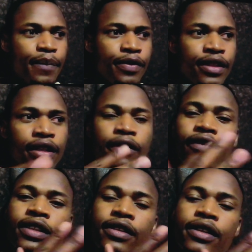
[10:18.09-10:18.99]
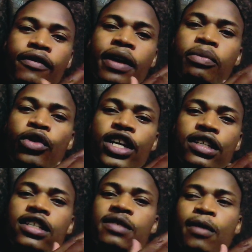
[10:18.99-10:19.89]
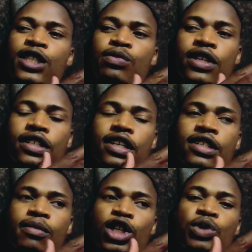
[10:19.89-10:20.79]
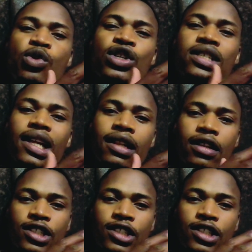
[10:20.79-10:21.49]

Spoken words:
the vibration is much more subtle.